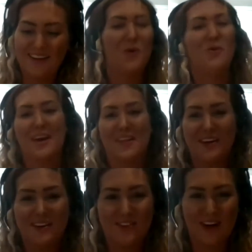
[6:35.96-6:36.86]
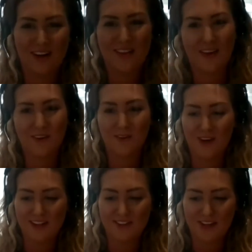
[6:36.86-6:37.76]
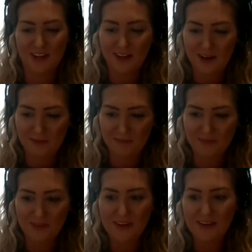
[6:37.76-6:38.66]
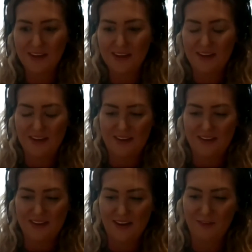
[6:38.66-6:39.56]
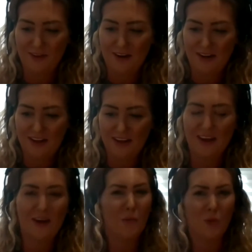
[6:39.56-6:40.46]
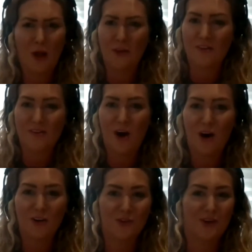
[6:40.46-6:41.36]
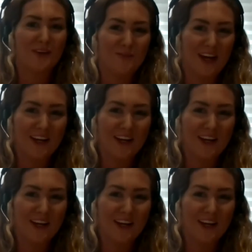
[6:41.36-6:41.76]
always an interesting question. Um, definitely one that's hard to explain